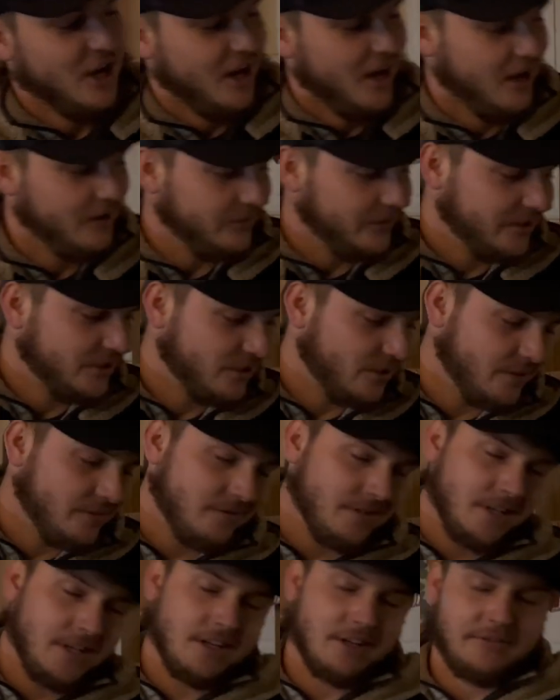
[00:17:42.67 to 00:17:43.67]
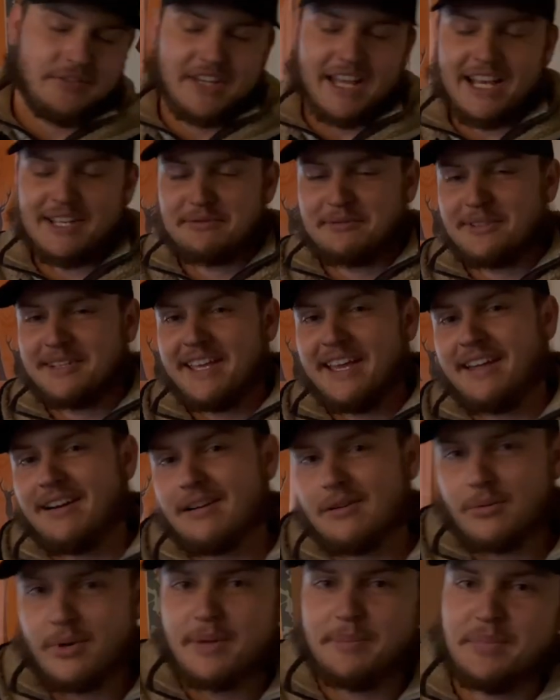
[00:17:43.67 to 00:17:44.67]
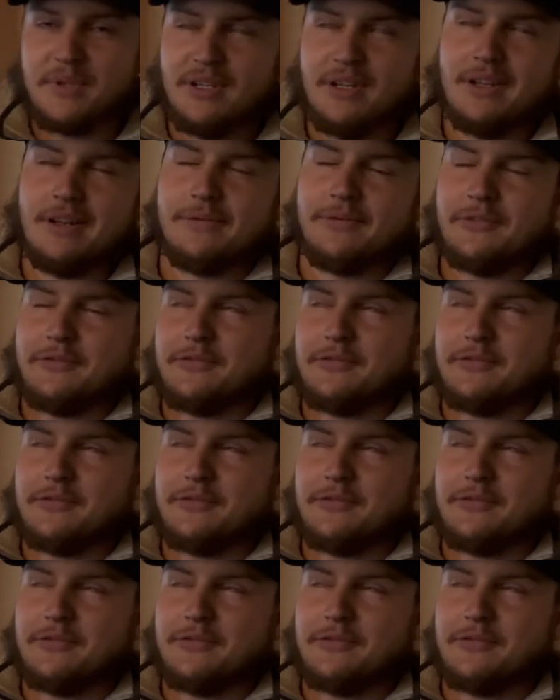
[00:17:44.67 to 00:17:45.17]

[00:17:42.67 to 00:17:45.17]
Hopefully you enjoyed the video. If you guys want to get entered to win a beautiful